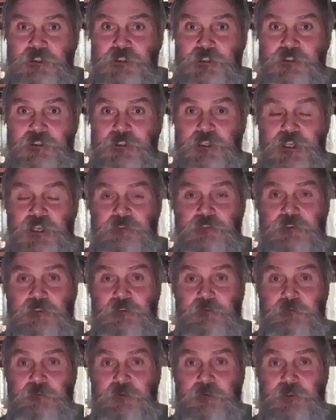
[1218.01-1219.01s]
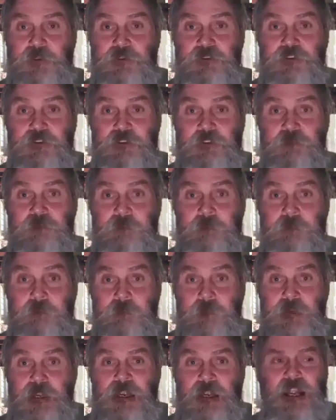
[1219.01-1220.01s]
You have to look at the covenant of
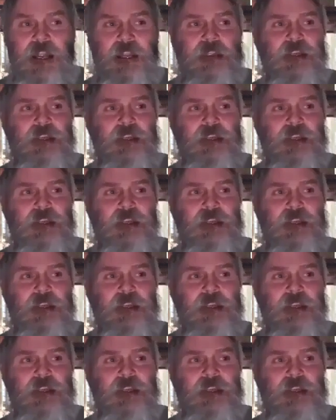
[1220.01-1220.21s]
friendship.